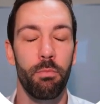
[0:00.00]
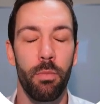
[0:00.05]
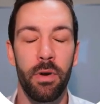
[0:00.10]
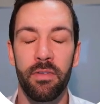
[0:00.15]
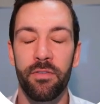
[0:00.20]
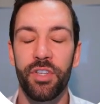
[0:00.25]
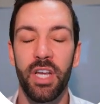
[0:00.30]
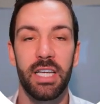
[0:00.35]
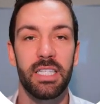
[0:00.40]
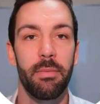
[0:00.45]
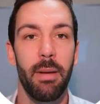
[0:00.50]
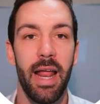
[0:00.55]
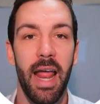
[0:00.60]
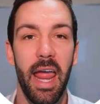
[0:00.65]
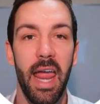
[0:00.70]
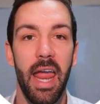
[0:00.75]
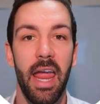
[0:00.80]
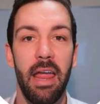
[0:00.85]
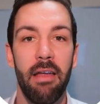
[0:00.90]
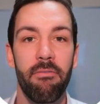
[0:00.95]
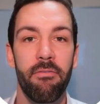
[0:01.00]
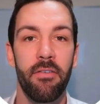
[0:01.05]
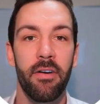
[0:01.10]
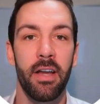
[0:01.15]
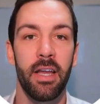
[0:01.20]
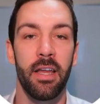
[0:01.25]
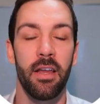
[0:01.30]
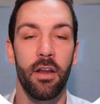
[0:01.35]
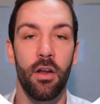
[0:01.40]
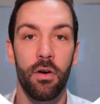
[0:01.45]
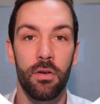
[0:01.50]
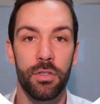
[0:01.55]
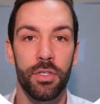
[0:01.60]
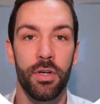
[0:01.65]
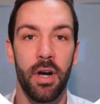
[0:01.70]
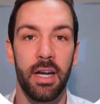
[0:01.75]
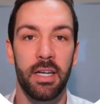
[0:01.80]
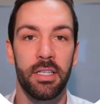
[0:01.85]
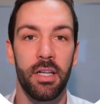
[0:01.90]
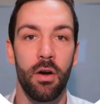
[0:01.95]
with just about every
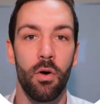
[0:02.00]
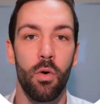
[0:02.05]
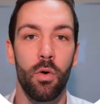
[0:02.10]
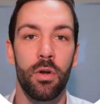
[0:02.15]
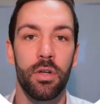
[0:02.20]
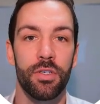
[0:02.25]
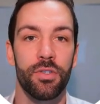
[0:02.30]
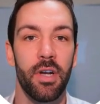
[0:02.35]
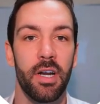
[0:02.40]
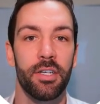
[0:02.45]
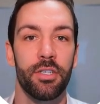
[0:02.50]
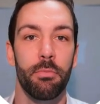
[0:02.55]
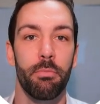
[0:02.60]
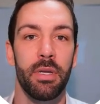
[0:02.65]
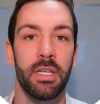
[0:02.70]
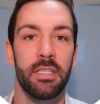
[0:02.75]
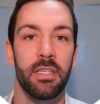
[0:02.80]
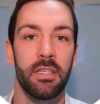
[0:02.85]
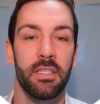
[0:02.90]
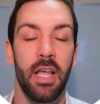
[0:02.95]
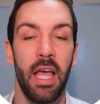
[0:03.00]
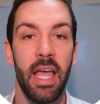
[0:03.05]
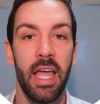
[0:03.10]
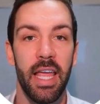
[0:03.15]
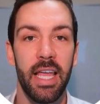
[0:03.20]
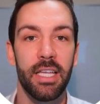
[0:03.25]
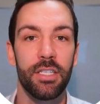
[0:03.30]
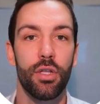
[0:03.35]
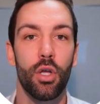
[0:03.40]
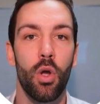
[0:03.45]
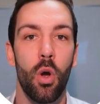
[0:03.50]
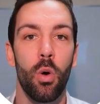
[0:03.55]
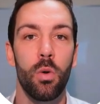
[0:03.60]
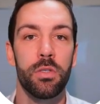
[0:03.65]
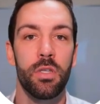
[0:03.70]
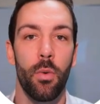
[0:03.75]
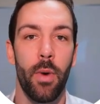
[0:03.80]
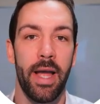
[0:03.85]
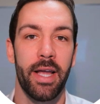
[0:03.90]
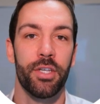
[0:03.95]
contractor or construction business is the
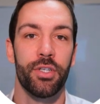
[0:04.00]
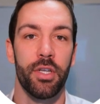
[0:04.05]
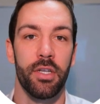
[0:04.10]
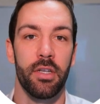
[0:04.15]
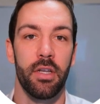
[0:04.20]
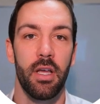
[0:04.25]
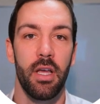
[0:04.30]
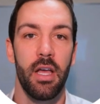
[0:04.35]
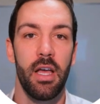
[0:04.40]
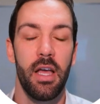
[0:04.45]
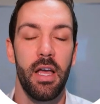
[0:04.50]
call to action.